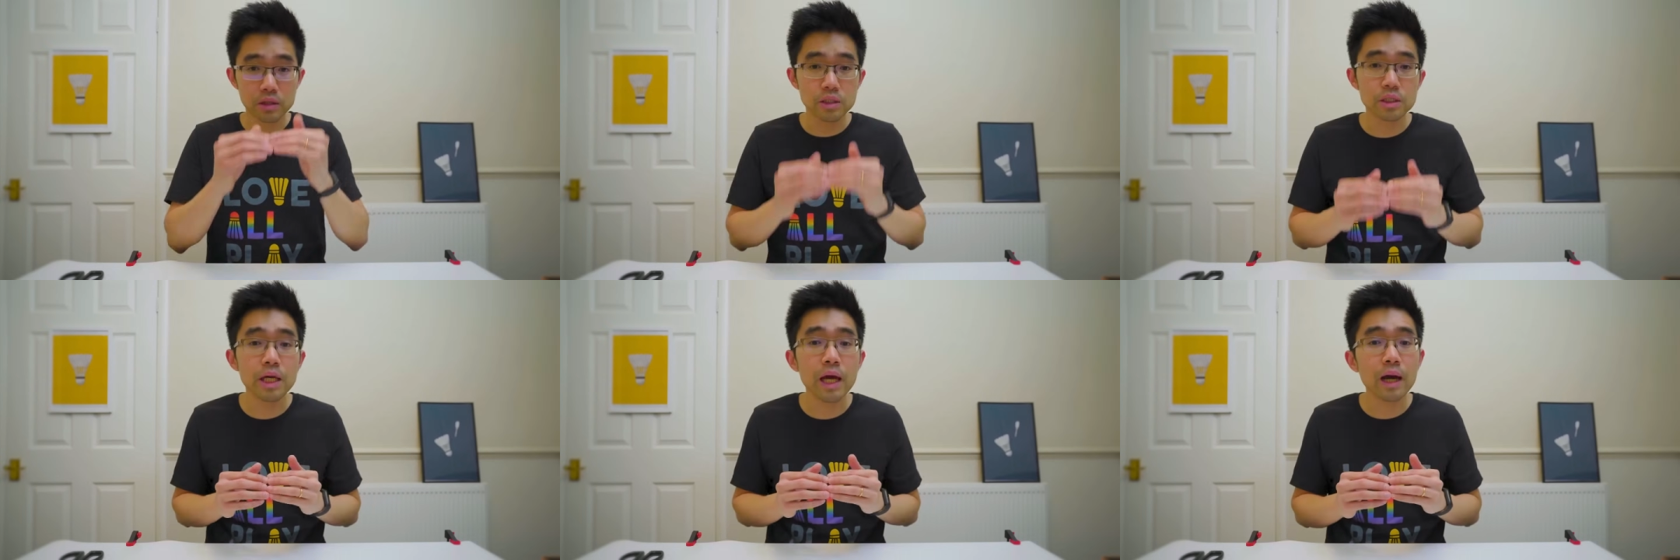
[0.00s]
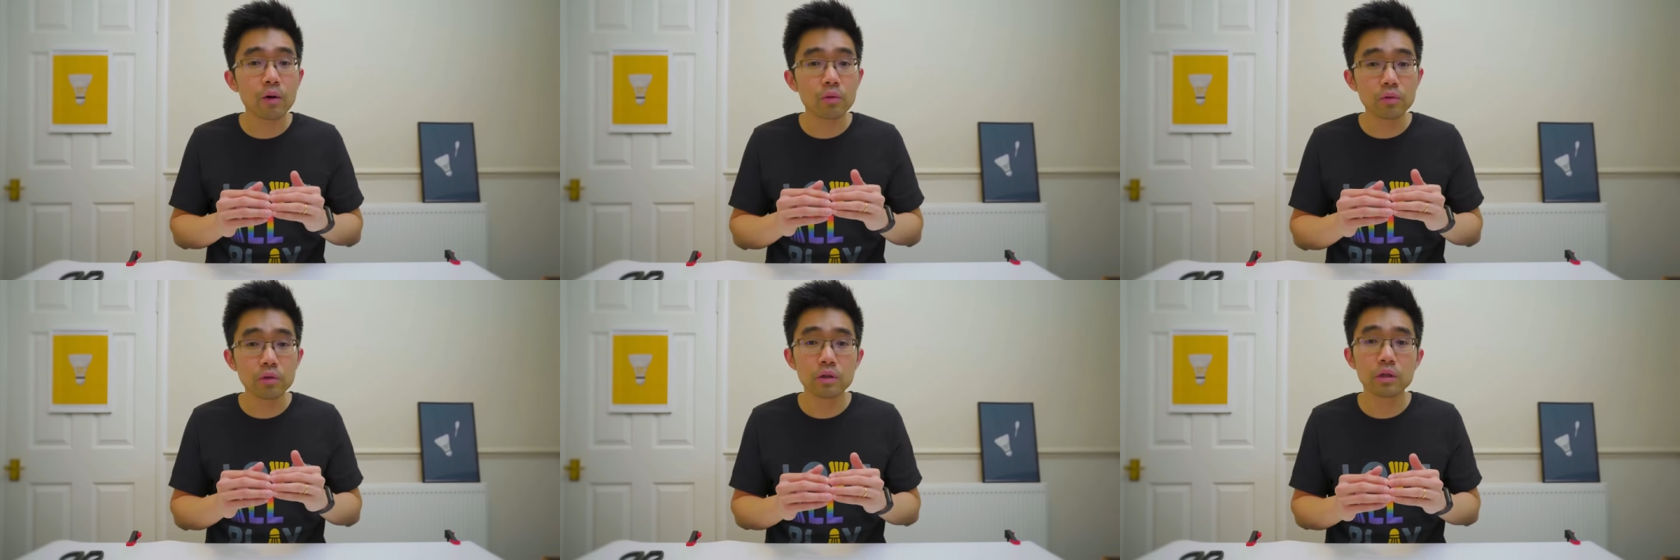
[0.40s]

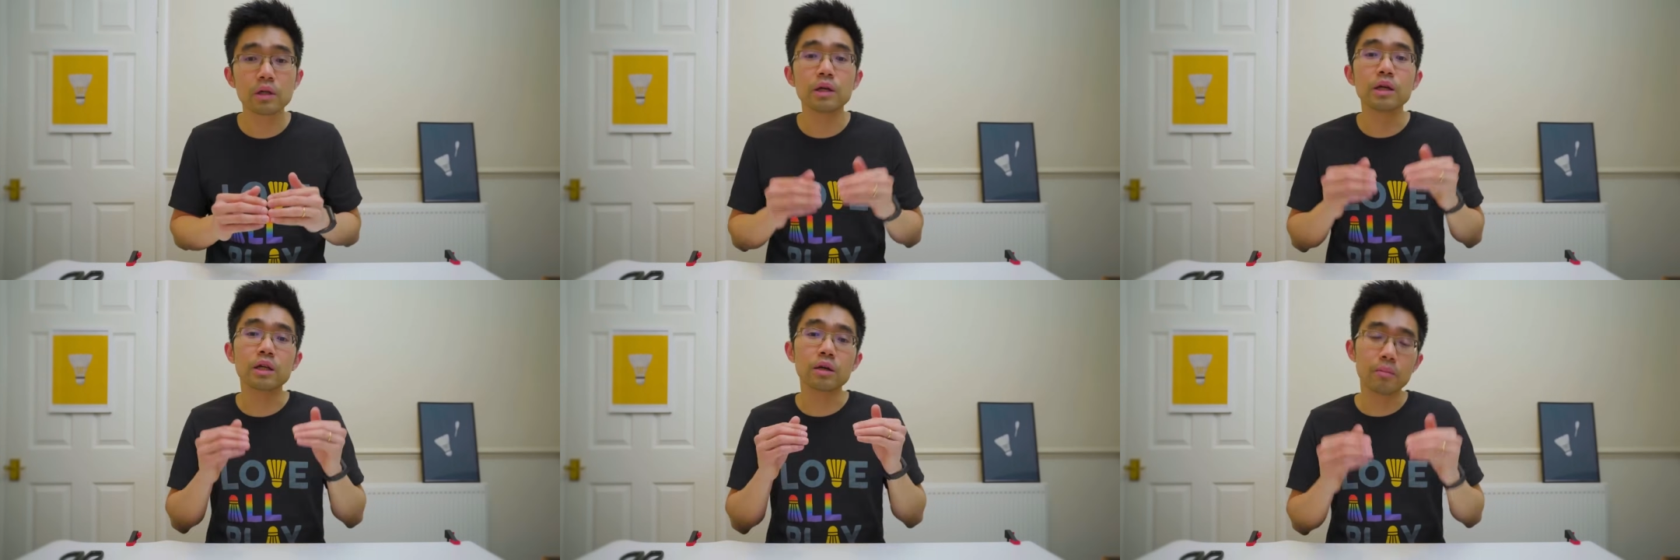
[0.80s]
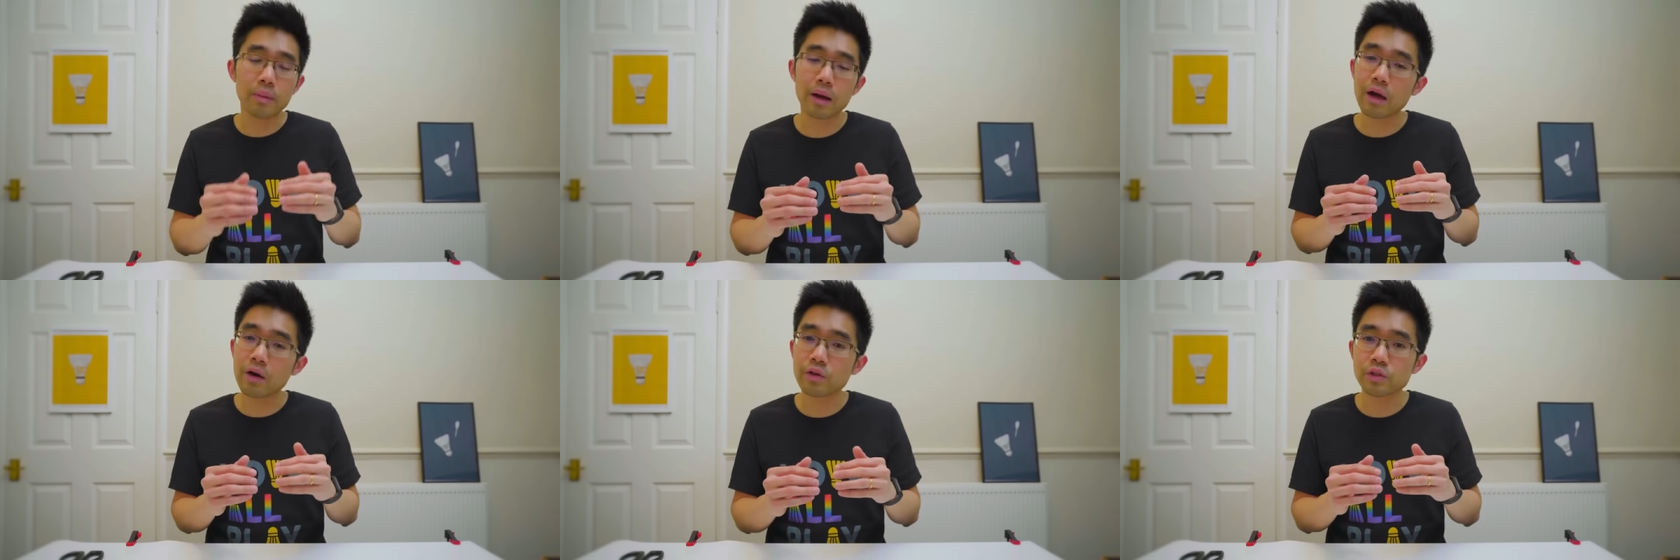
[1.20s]
down in
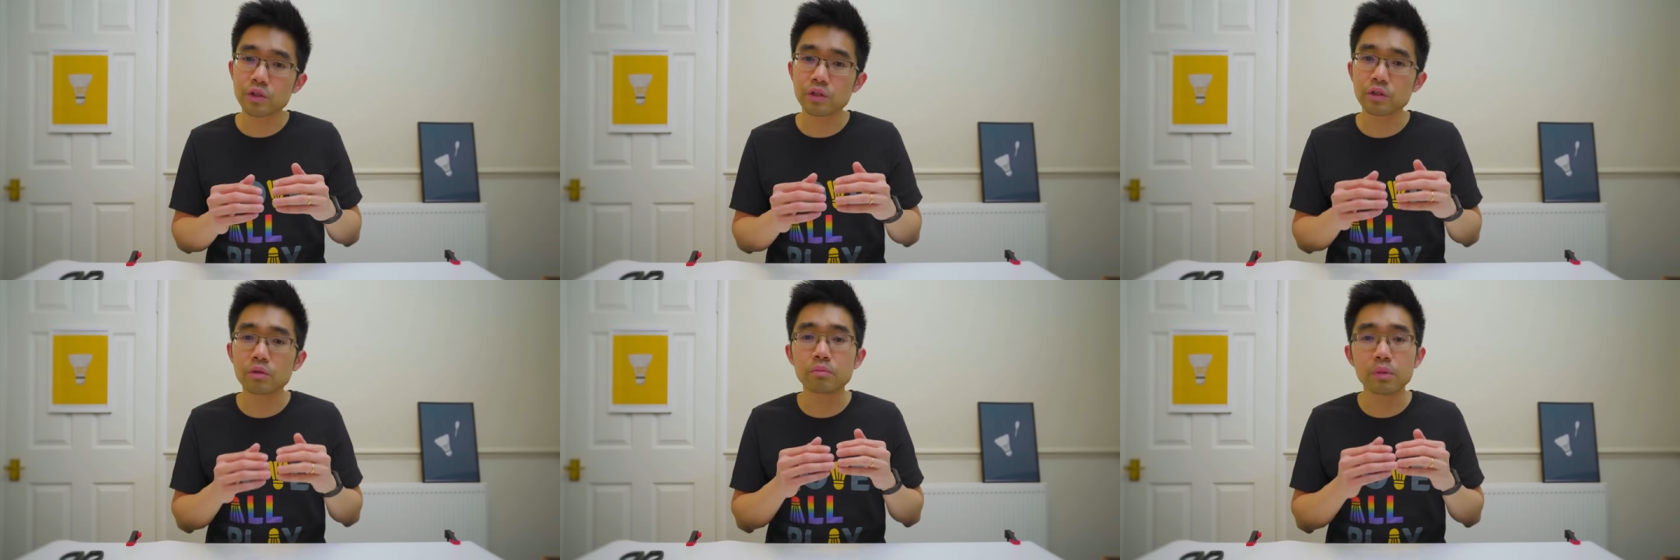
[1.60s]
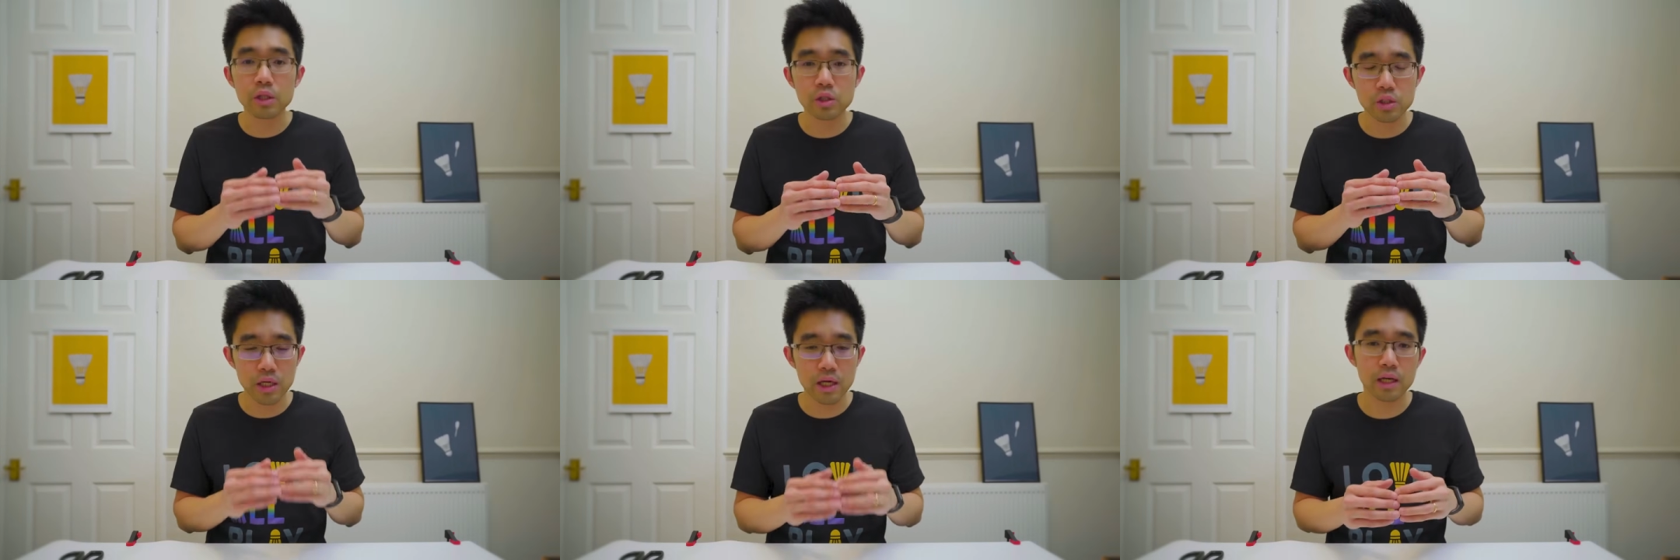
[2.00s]
comparison to
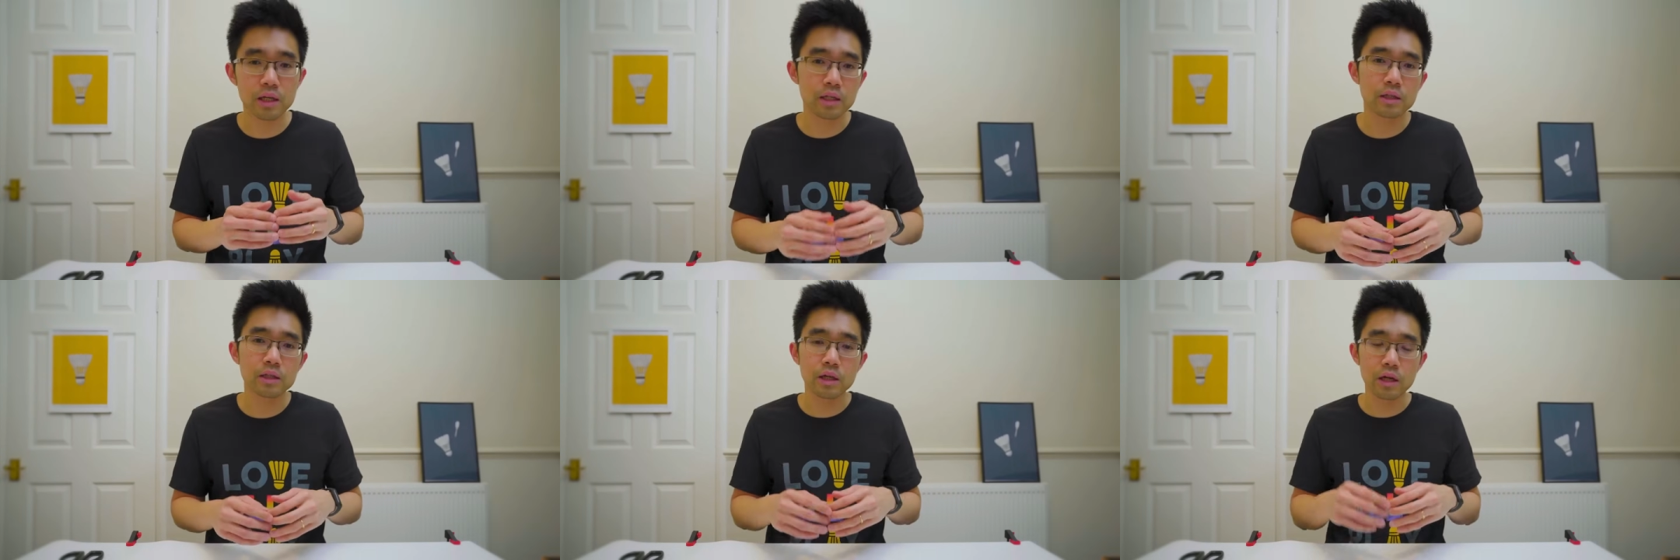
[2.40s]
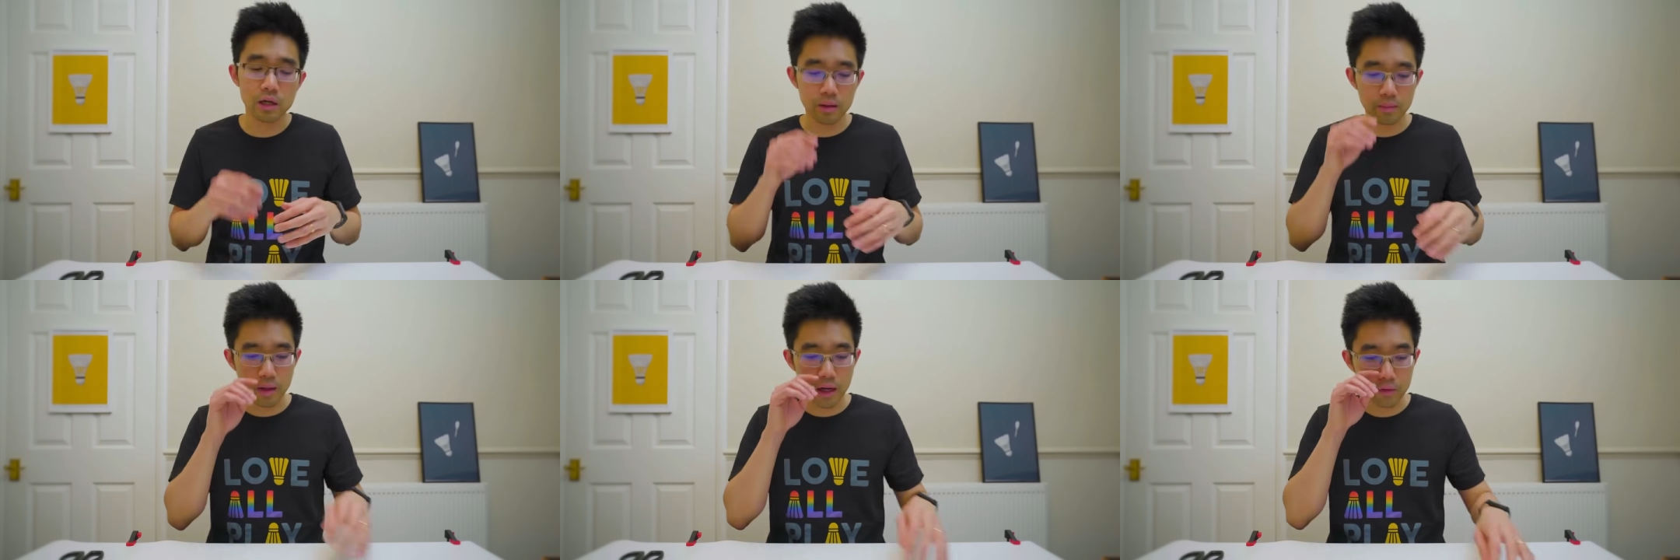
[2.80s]
BG80.
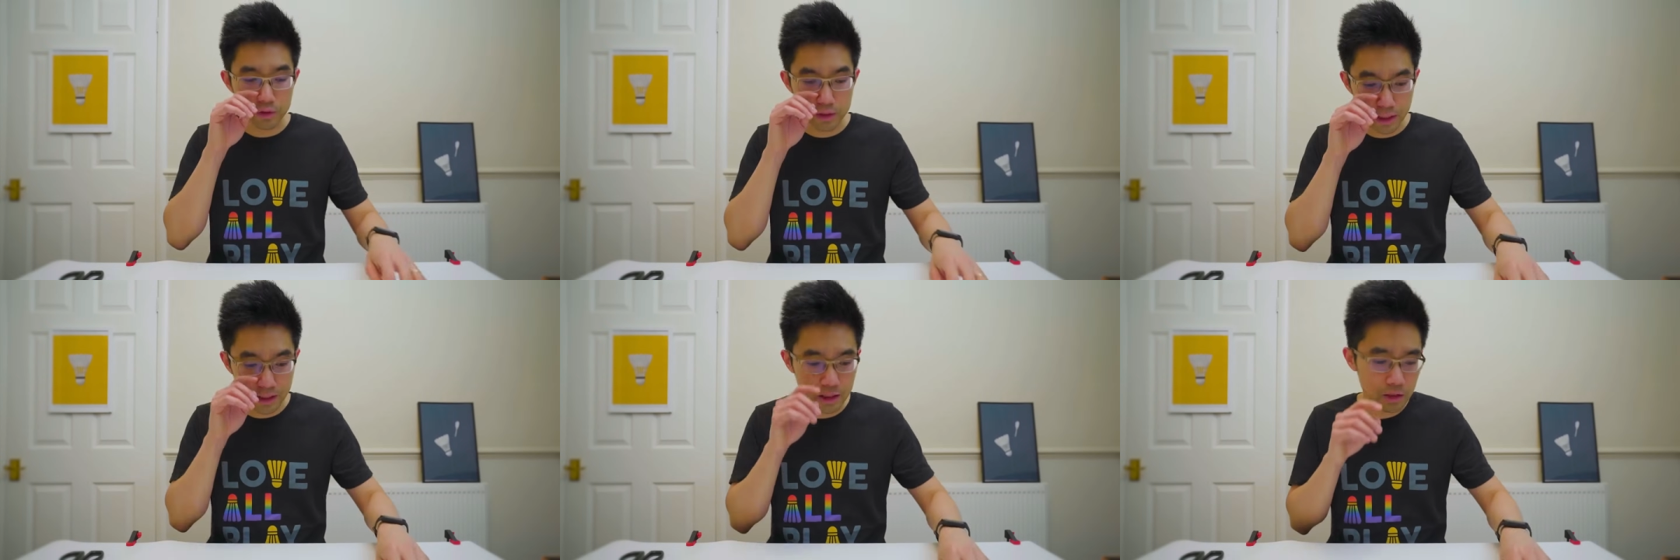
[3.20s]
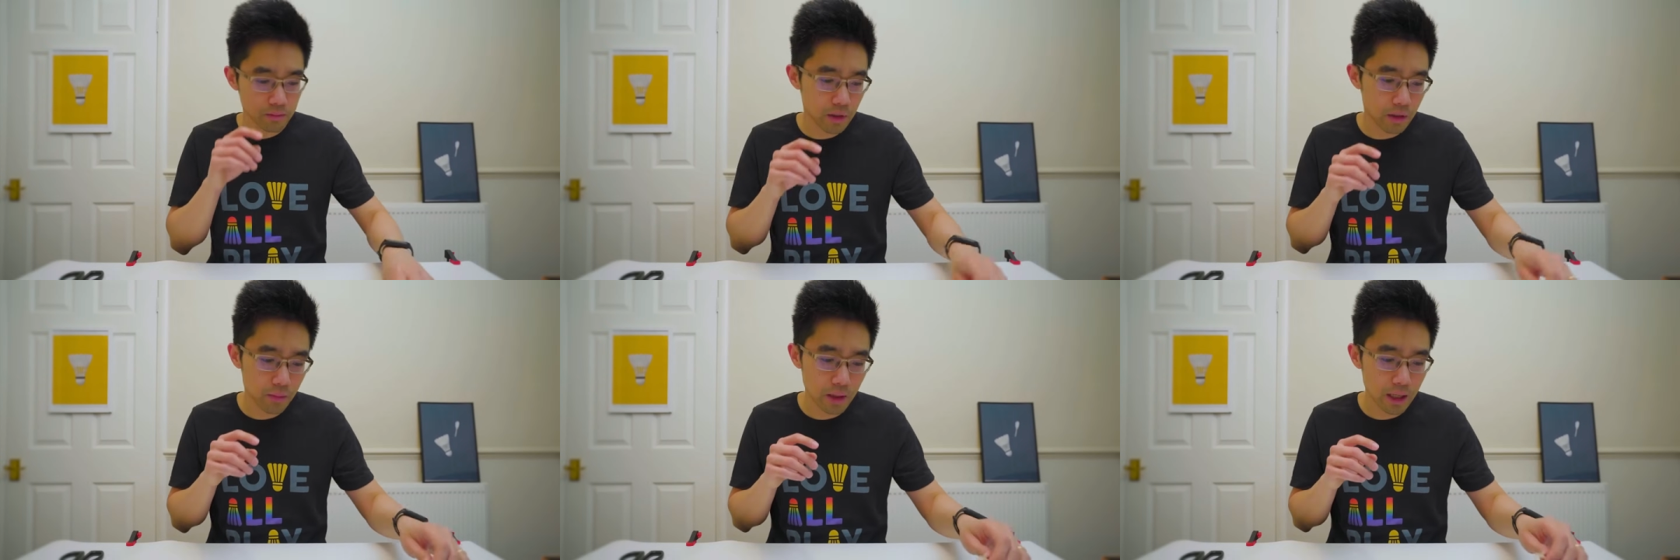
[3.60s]
I would say this is
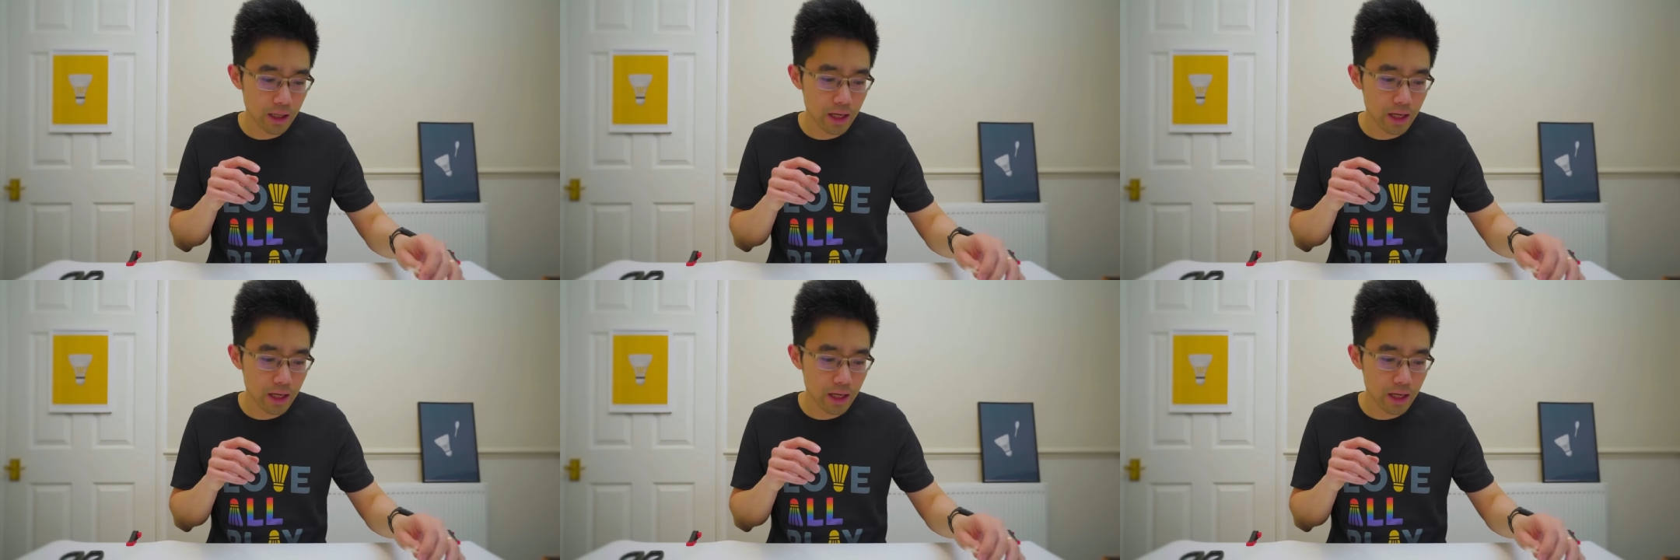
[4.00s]
maybe like